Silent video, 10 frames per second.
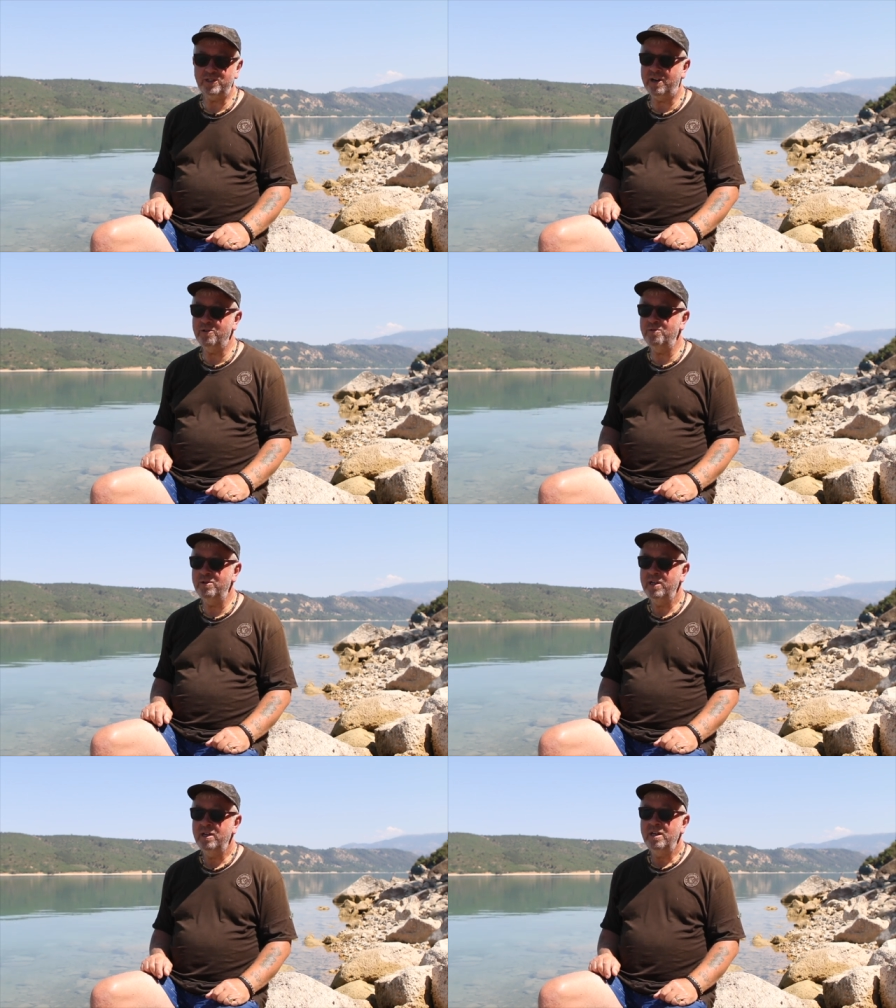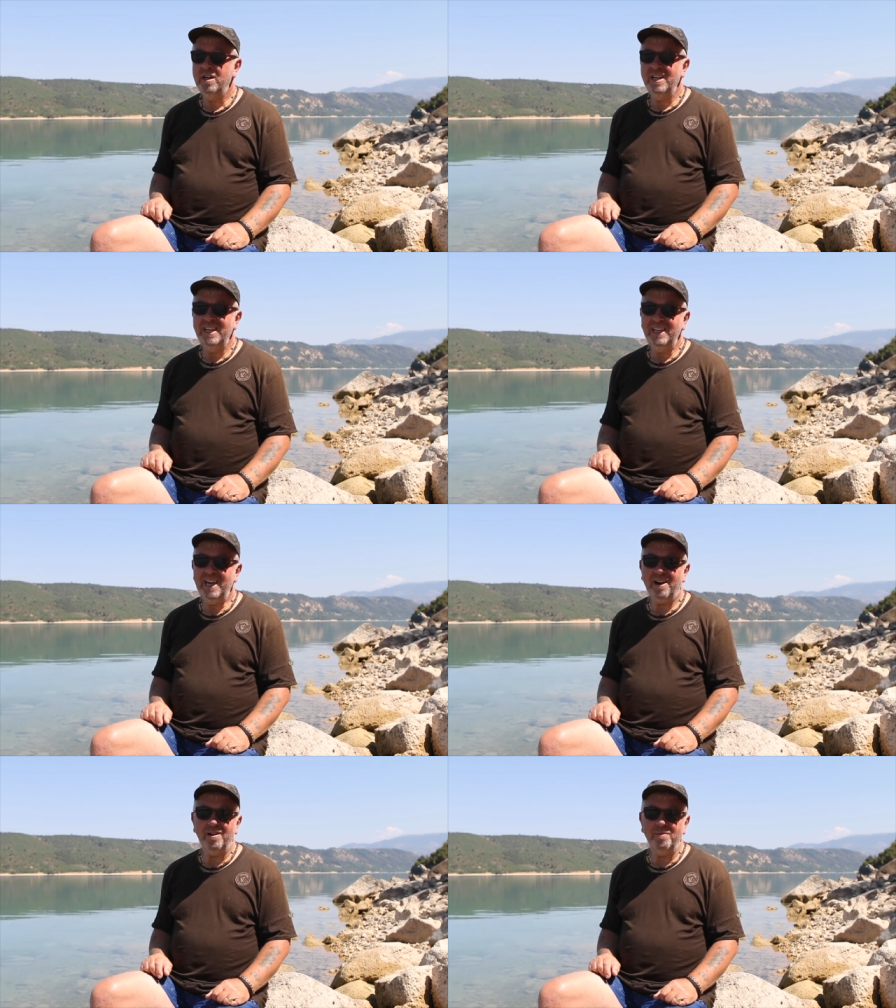So,
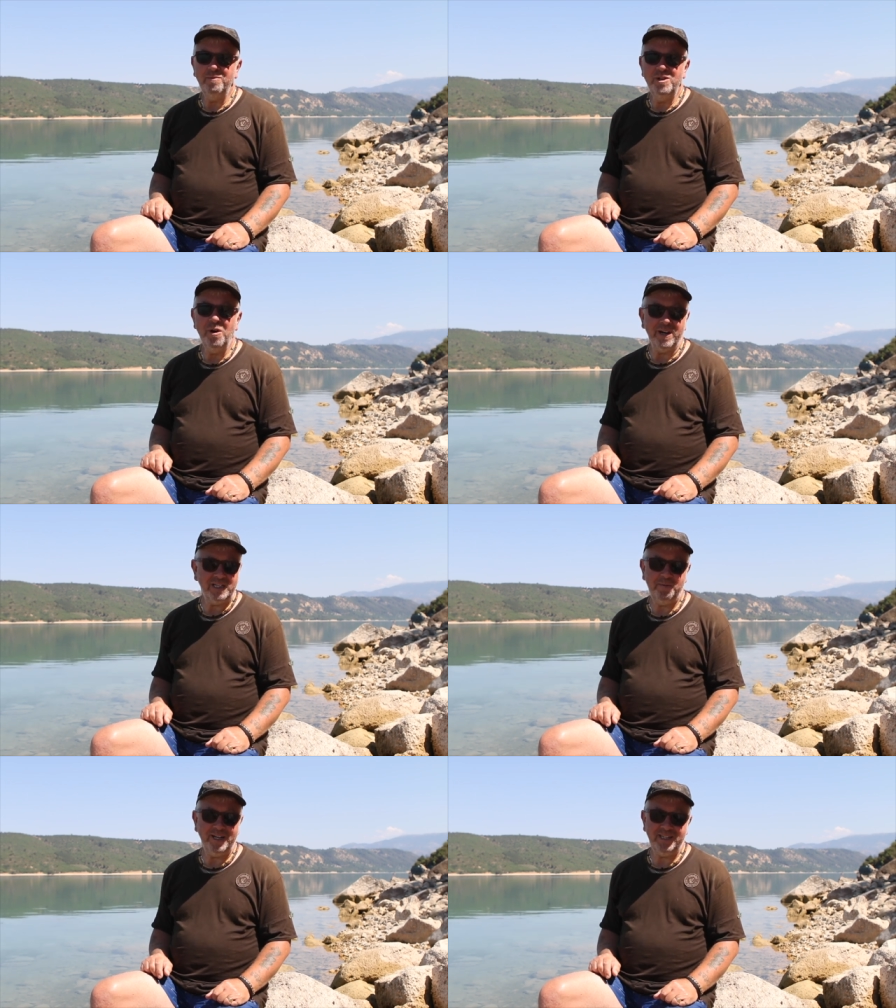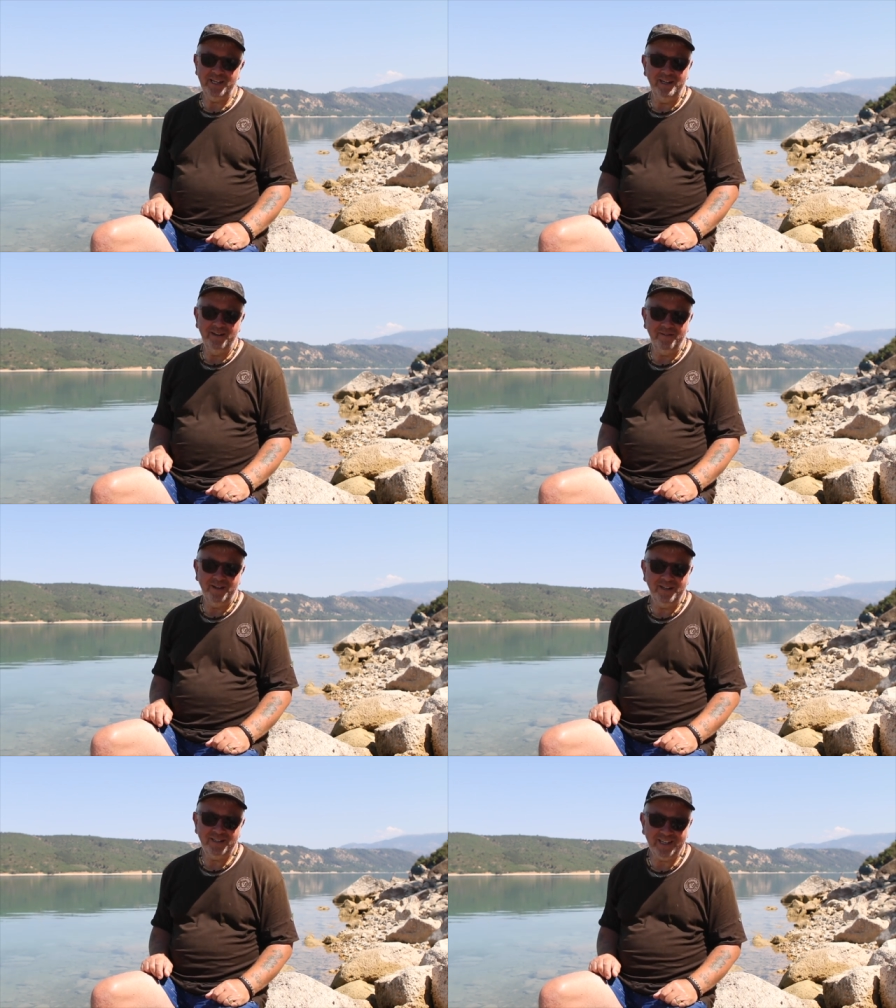yeah, I'm not expecting
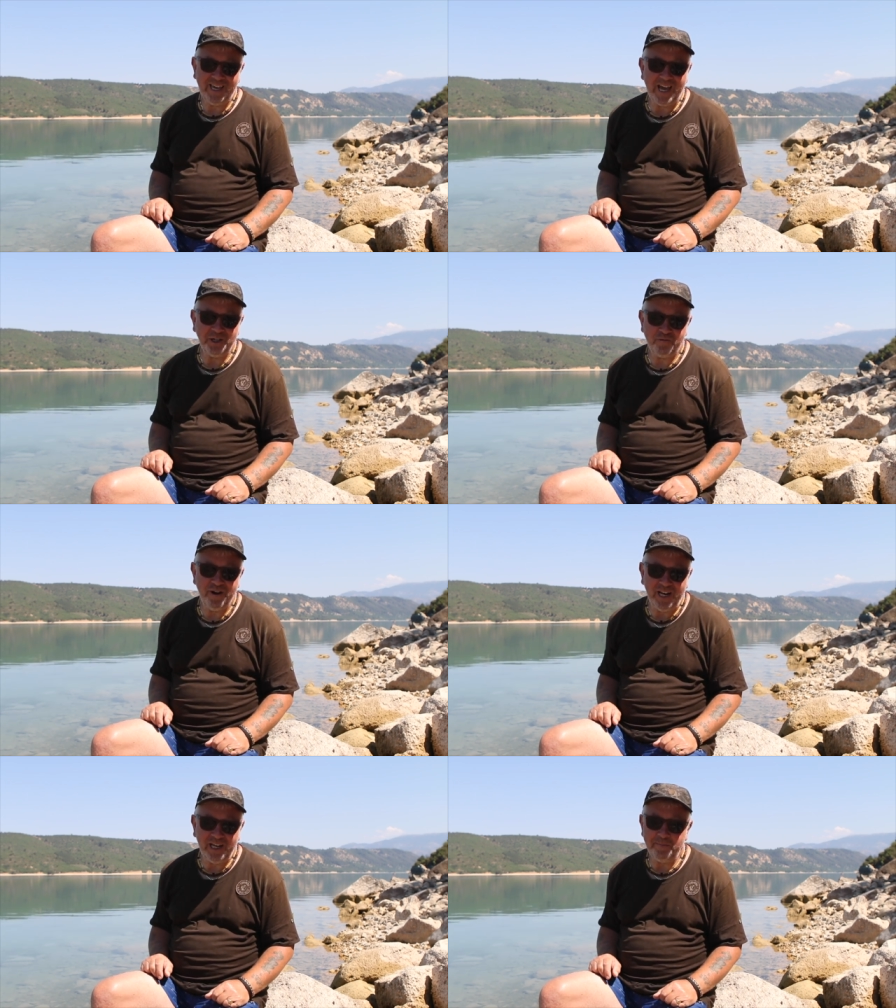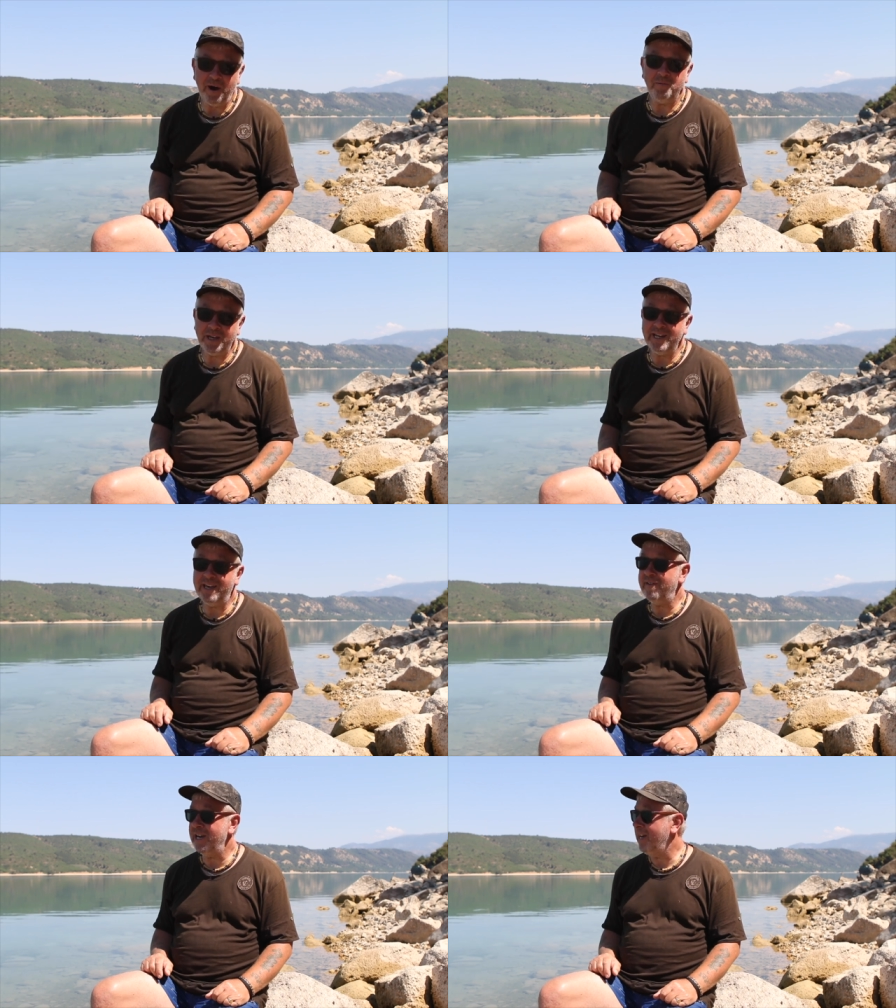to catch really, but I'm going to
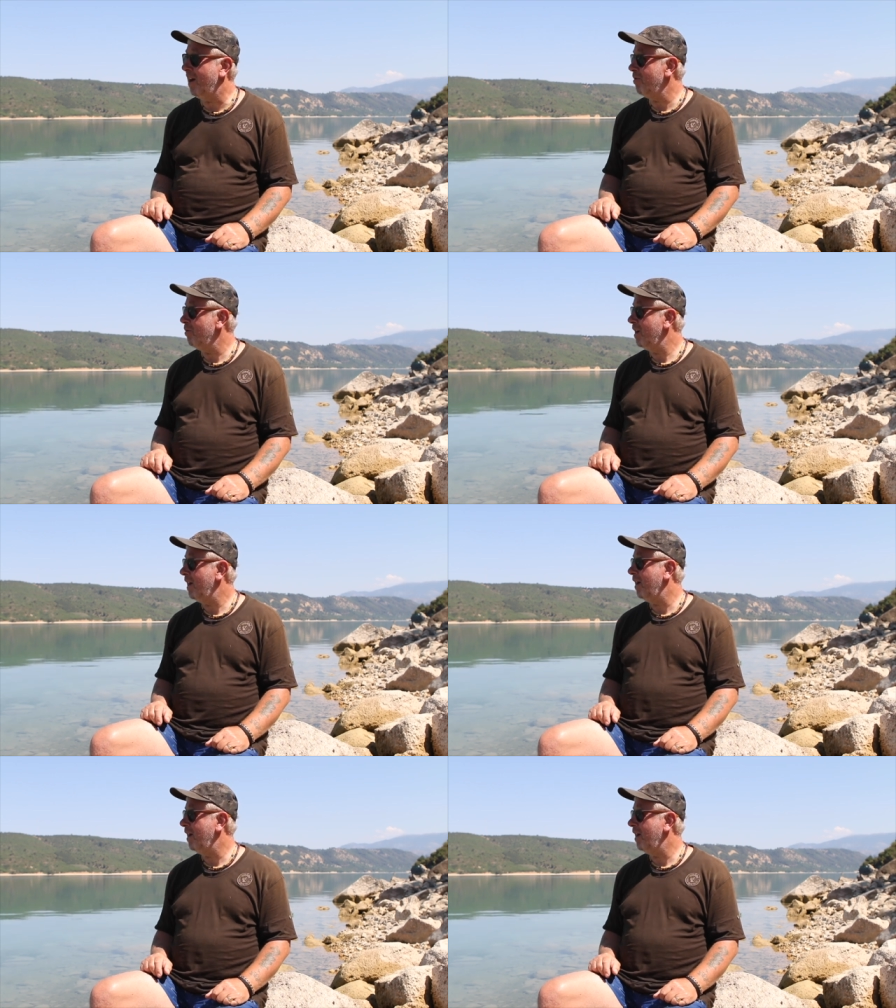give it a go.